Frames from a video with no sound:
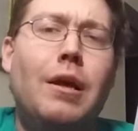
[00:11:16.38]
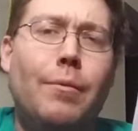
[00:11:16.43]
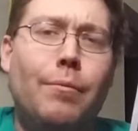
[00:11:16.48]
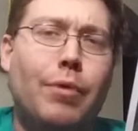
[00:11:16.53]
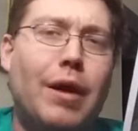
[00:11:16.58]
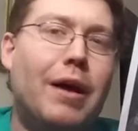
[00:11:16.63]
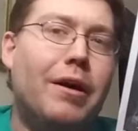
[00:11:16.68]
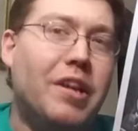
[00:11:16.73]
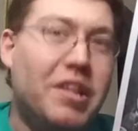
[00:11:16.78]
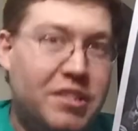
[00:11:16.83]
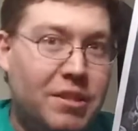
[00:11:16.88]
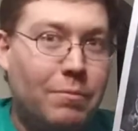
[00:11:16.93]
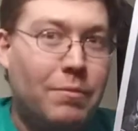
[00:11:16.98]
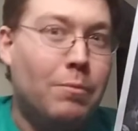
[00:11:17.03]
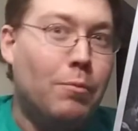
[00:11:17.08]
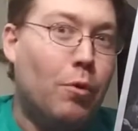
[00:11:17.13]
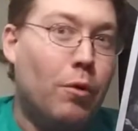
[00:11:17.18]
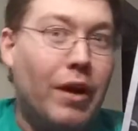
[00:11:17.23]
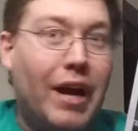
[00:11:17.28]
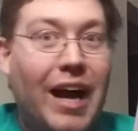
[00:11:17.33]
Probably something
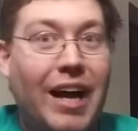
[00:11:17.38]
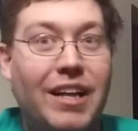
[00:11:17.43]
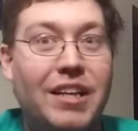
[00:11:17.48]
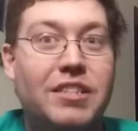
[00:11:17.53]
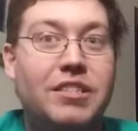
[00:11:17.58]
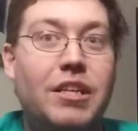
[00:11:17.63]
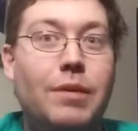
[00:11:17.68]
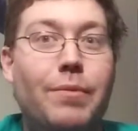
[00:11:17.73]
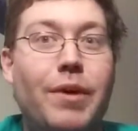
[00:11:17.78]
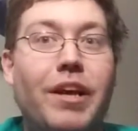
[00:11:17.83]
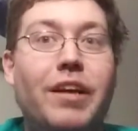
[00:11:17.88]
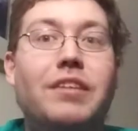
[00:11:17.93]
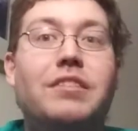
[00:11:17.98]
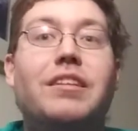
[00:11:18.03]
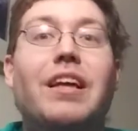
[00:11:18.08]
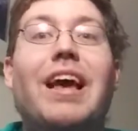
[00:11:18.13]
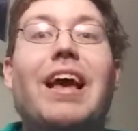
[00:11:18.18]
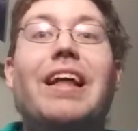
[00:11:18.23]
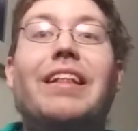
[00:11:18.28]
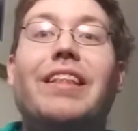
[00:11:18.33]
more
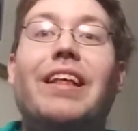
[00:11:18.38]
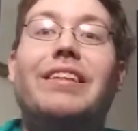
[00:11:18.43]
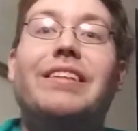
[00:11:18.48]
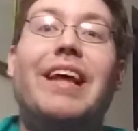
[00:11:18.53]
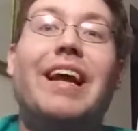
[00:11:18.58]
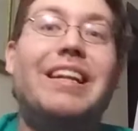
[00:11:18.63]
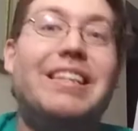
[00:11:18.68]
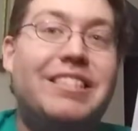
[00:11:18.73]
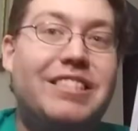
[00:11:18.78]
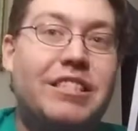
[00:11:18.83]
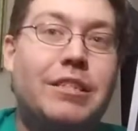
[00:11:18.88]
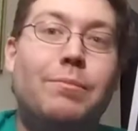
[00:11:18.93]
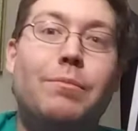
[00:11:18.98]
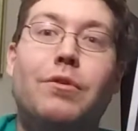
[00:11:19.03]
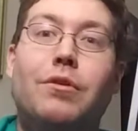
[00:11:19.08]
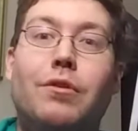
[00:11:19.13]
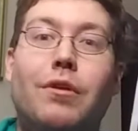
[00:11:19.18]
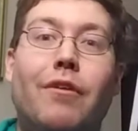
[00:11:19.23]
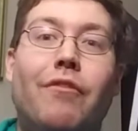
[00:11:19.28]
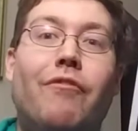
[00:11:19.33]
Odyssey-based. And then that
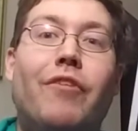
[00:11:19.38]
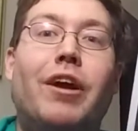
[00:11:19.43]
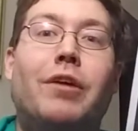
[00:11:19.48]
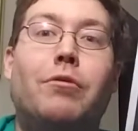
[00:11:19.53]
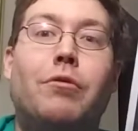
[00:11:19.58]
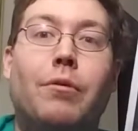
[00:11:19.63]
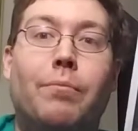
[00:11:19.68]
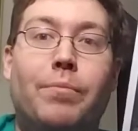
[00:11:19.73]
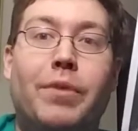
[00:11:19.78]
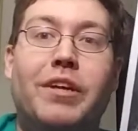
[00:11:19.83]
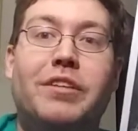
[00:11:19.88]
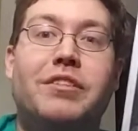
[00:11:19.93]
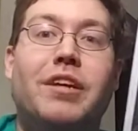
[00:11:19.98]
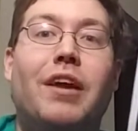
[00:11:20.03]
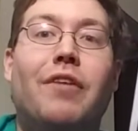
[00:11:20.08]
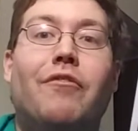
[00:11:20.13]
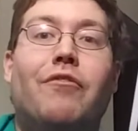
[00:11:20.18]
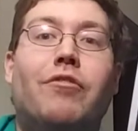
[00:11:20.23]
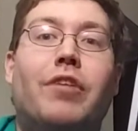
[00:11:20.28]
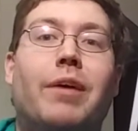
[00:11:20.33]
similar effect where a big
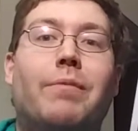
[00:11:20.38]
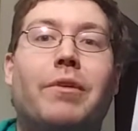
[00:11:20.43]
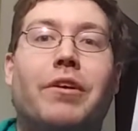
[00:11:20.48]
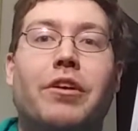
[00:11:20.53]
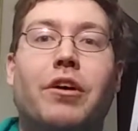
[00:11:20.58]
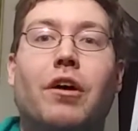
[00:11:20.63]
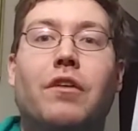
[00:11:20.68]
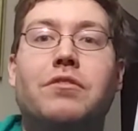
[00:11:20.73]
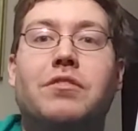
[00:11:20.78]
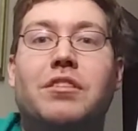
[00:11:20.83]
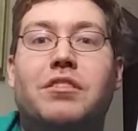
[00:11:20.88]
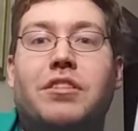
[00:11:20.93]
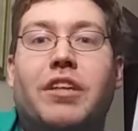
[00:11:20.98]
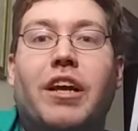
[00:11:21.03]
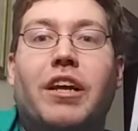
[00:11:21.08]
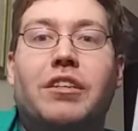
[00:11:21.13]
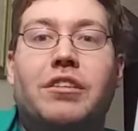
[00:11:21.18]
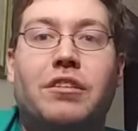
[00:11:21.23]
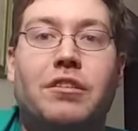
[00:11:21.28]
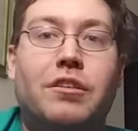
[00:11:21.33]
giant flame engulfs the
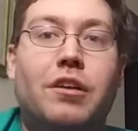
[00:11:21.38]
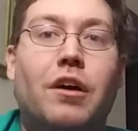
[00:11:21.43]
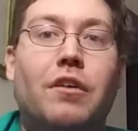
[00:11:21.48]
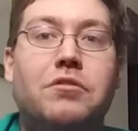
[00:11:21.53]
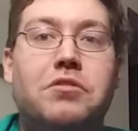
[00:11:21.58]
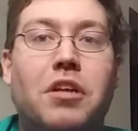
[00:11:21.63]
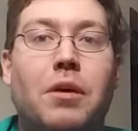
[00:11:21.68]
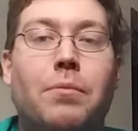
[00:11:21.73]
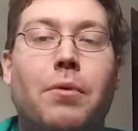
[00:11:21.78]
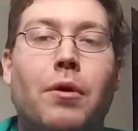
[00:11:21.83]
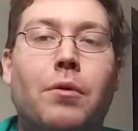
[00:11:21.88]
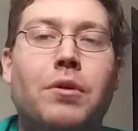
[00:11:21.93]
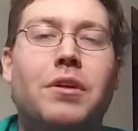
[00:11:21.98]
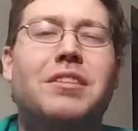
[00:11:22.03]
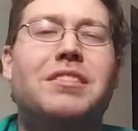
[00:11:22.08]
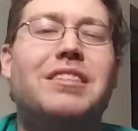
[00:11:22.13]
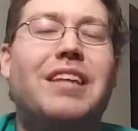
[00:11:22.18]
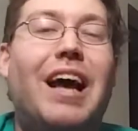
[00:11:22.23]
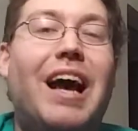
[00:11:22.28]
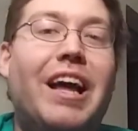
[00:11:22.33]
stage and engulfs the
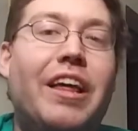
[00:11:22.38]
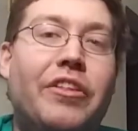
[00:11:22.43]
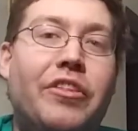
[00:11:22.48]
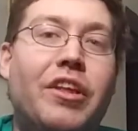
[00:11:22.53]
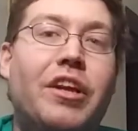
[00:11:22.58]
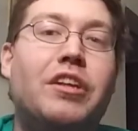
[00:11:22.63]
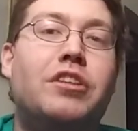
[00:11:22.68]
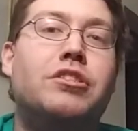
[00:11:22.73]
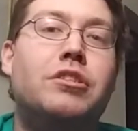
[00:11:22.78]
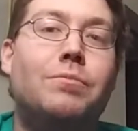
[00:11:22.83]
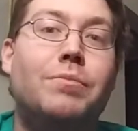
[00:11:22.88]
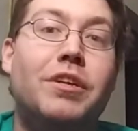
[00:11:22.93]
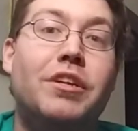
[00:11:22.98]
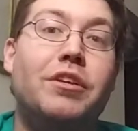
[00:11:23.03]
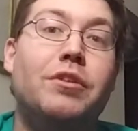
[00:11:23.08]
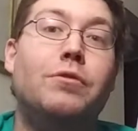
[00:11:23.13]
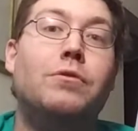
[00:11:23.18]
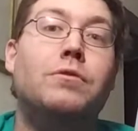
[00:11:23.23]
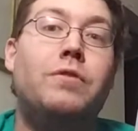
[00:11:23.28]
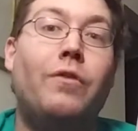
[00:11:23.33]
opponents, I think should be
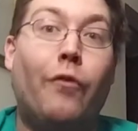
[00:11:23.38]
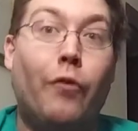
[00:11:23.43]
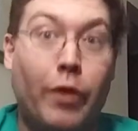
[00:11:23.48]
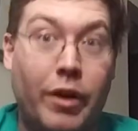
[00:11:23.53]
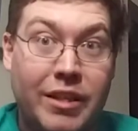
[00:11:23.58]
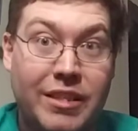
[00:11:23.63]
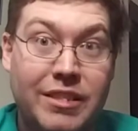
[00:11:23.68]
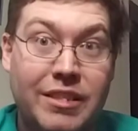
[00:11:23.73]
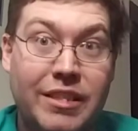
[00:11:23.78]
used for